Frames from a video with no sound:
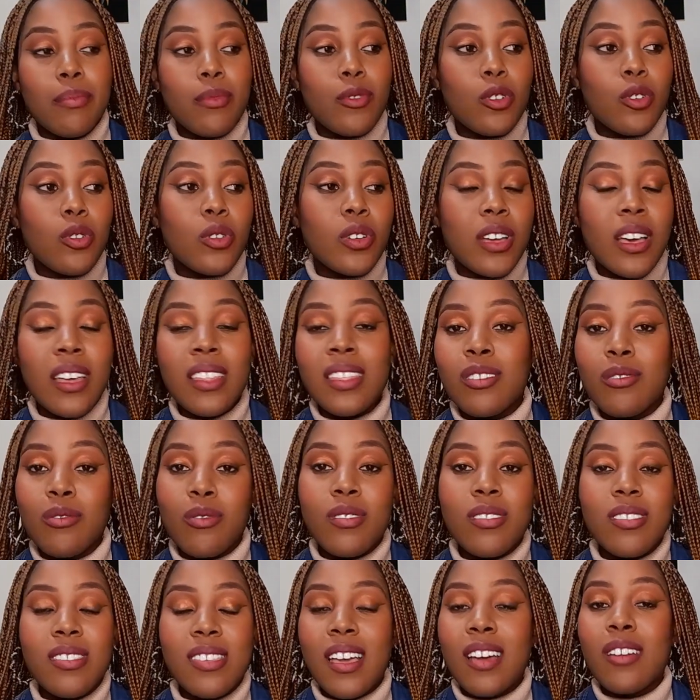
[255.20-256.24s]
Look at the
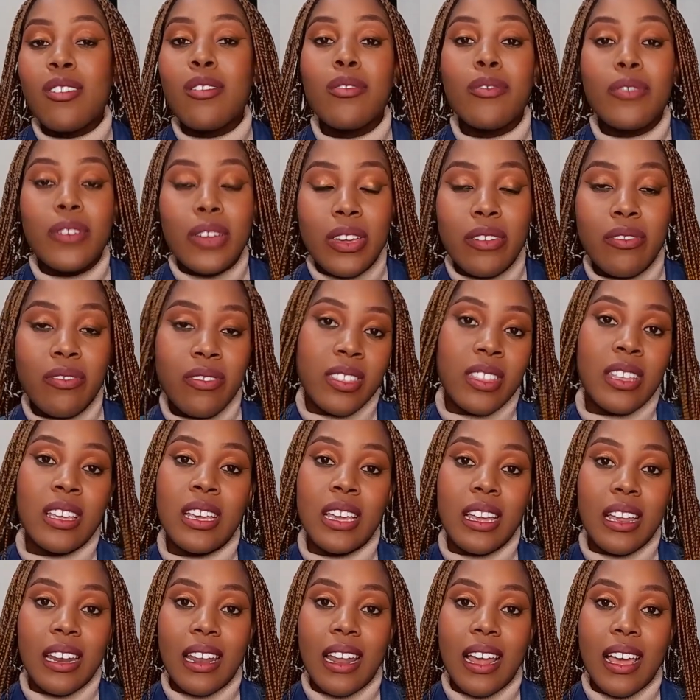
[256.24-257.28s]
good side of
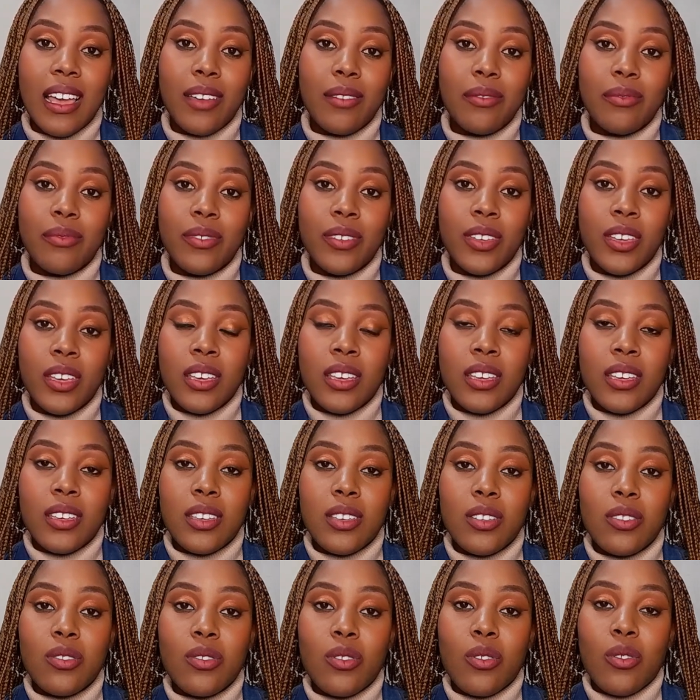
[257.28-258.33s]
everything in life.
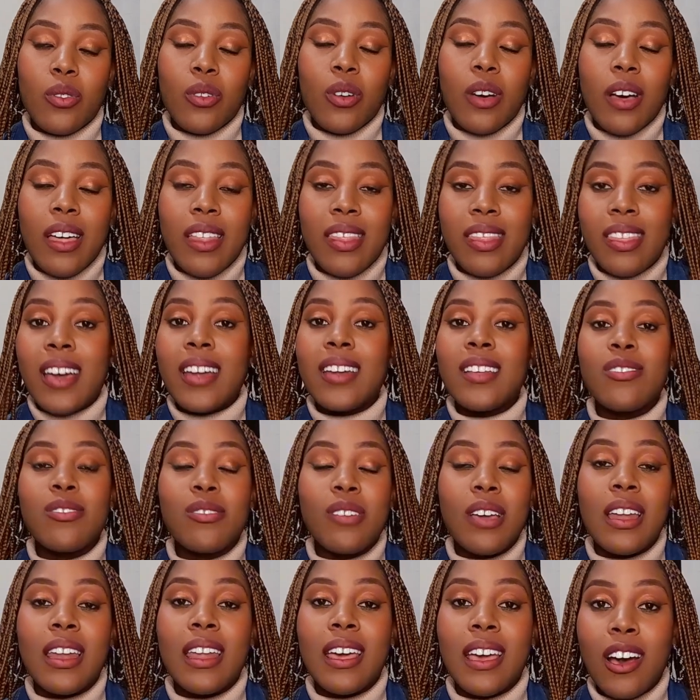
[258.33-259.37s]
You know, that is
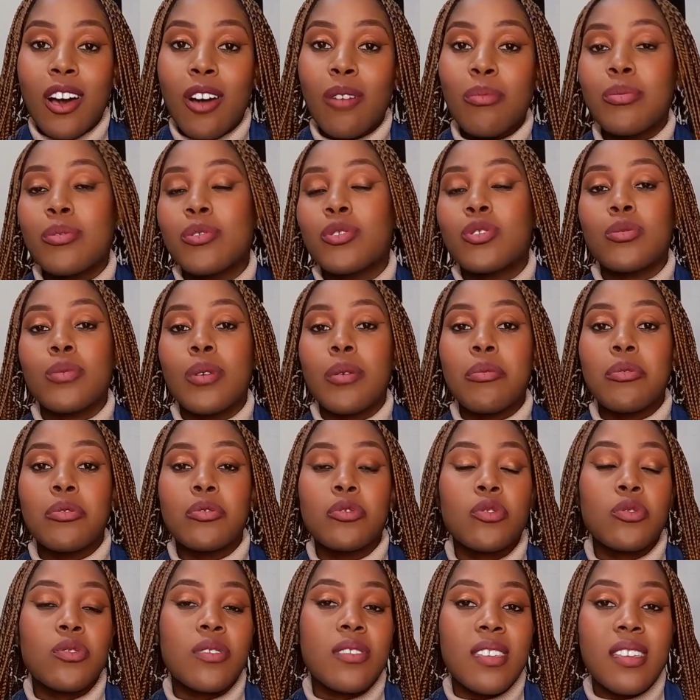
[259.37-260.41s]
gonna help you to be able
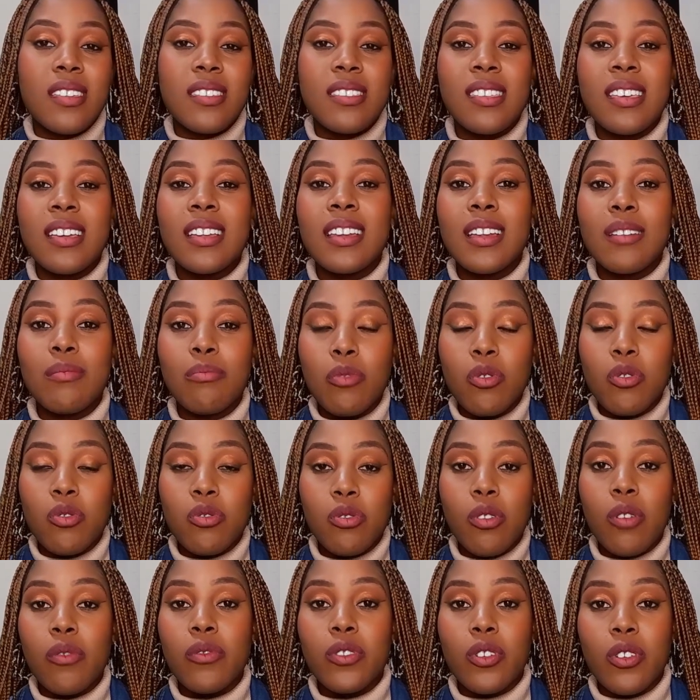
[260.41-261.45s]
to succeed in
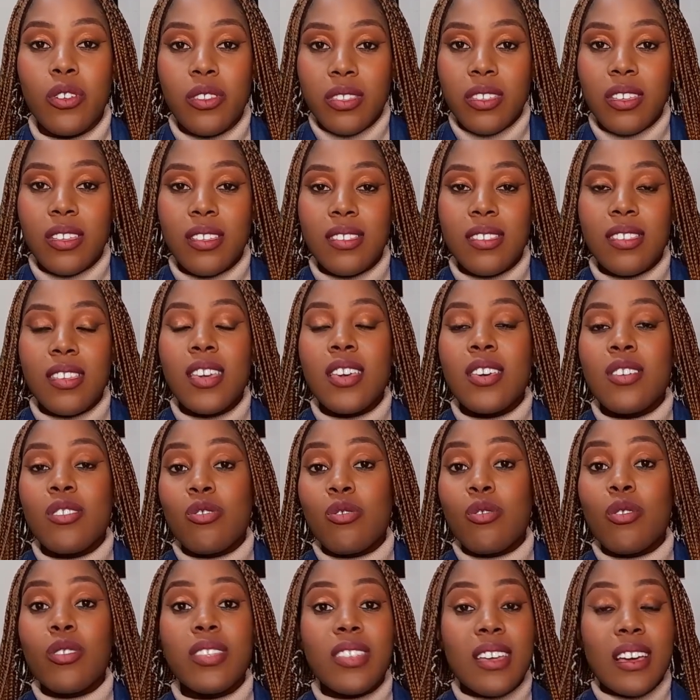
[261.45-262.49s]
most of your things.
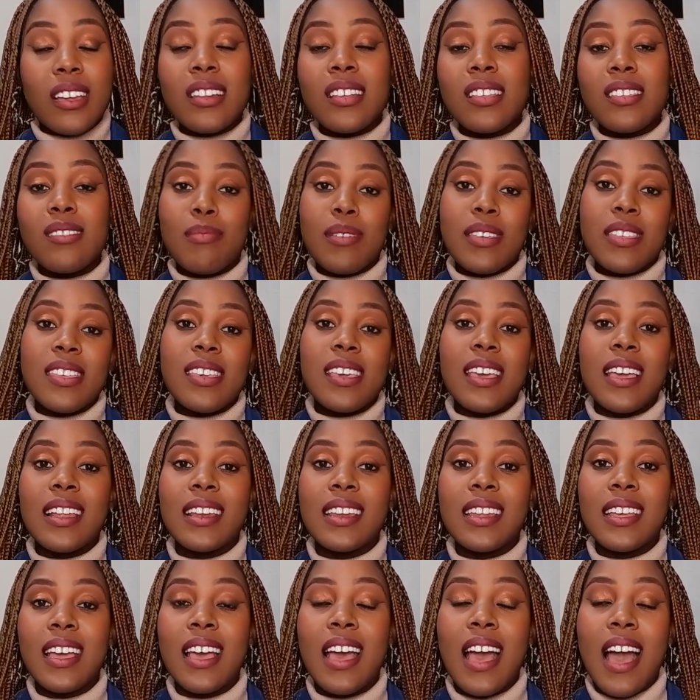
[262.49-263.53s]
So that is
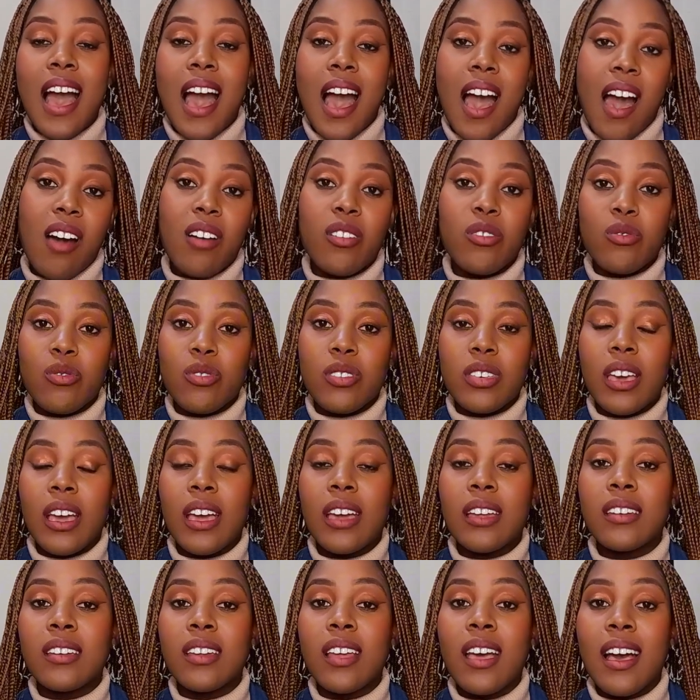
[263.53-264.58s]
basically how you
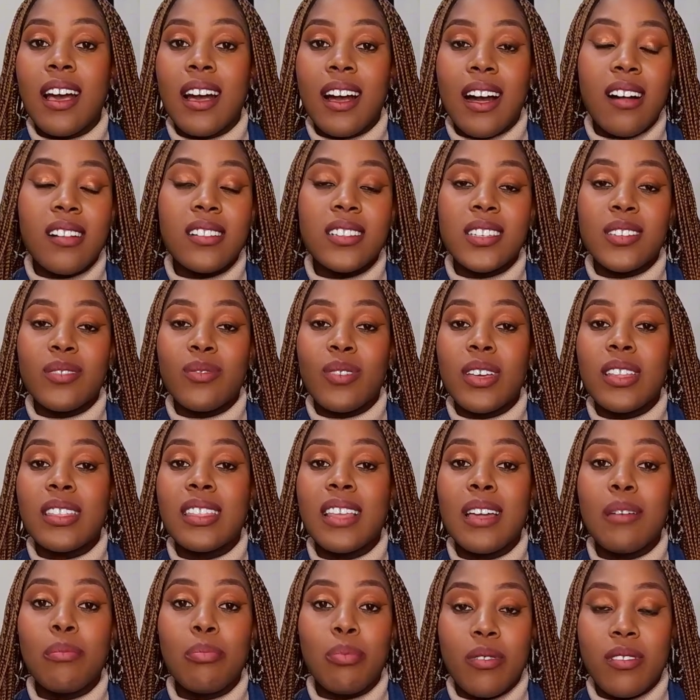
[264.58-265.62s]
can cultivate
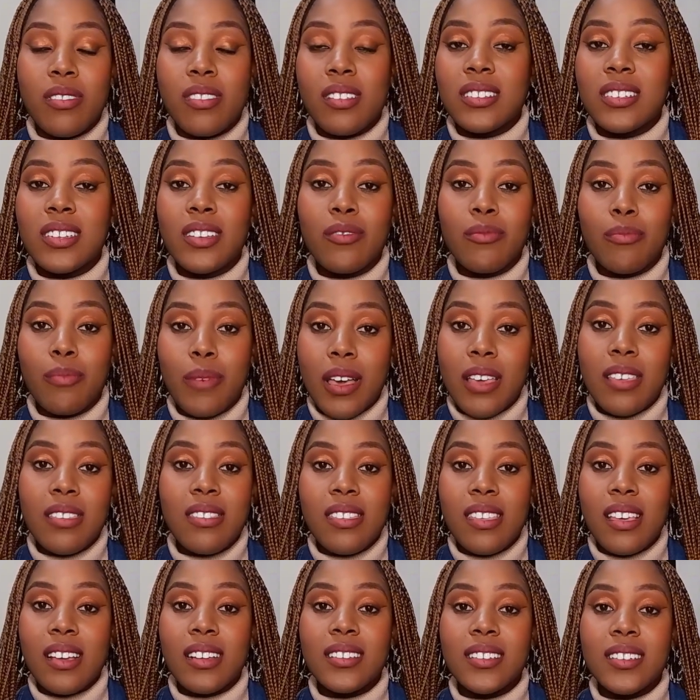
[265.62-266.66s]
that positive
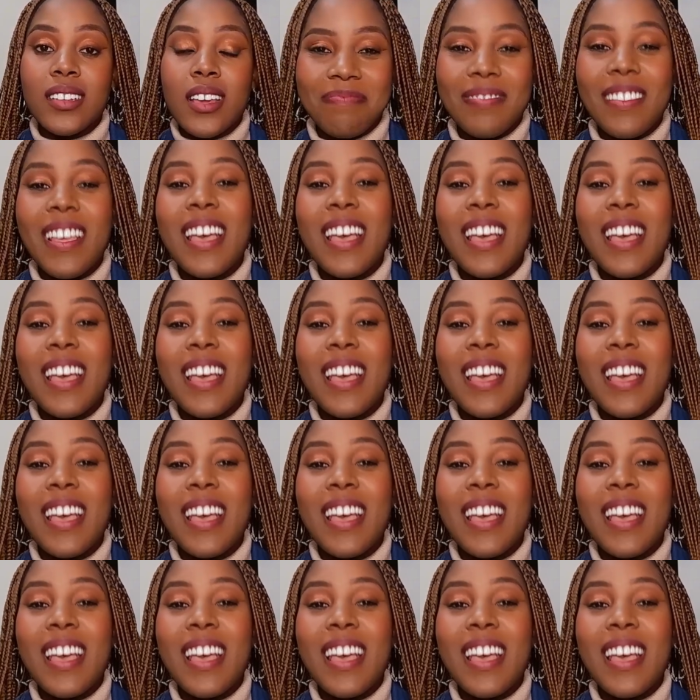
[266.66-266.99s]
mindset.